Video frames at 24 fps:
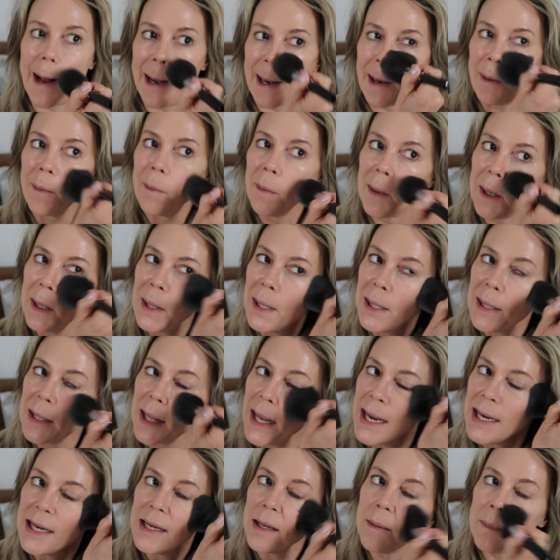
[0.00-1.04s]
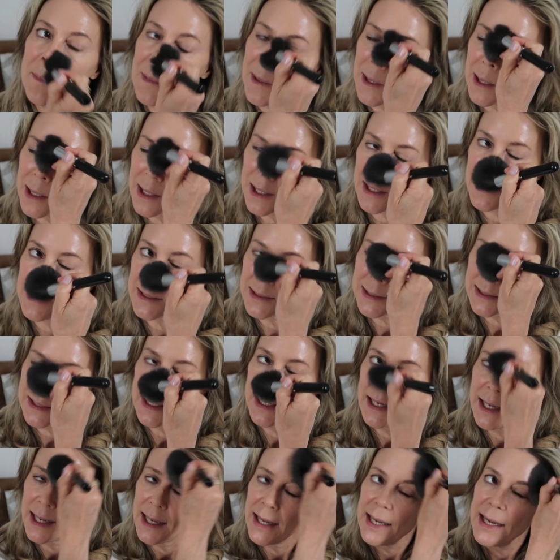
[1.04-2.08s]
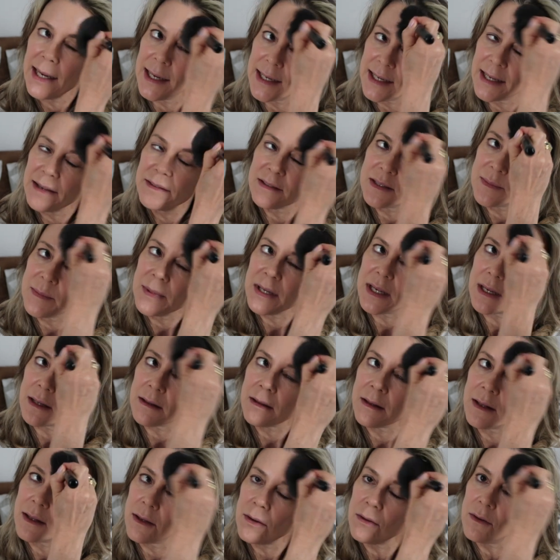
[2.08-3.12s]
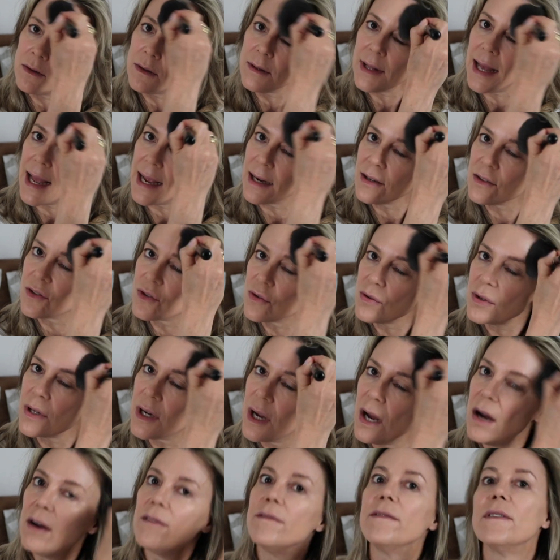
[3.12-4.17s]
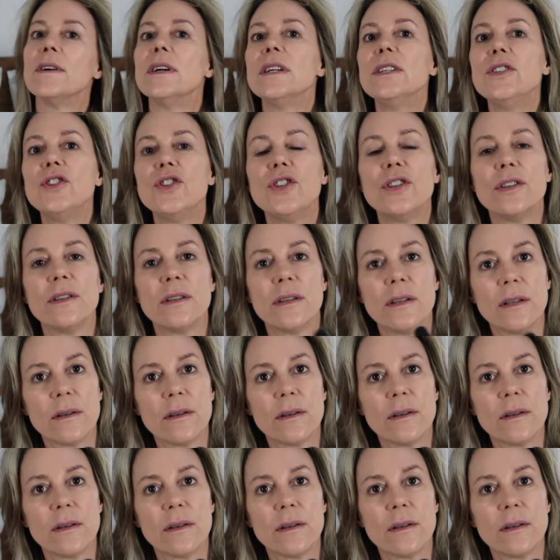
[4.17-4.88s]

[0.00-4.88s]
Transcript: And I really like it because it gives me a little extra coverage,